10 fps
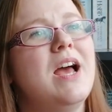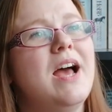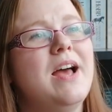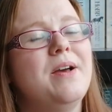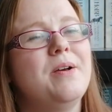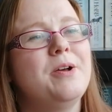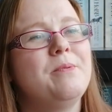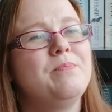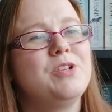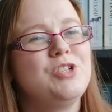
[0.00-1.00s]

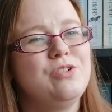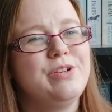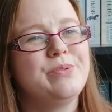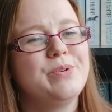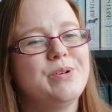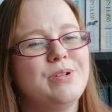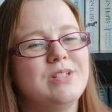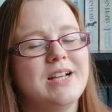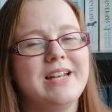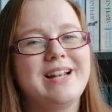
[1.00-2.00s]
the
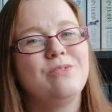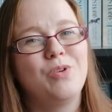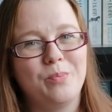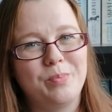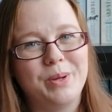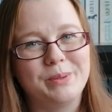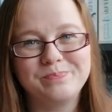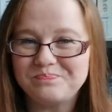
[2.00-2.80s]
2-year-old a little romper.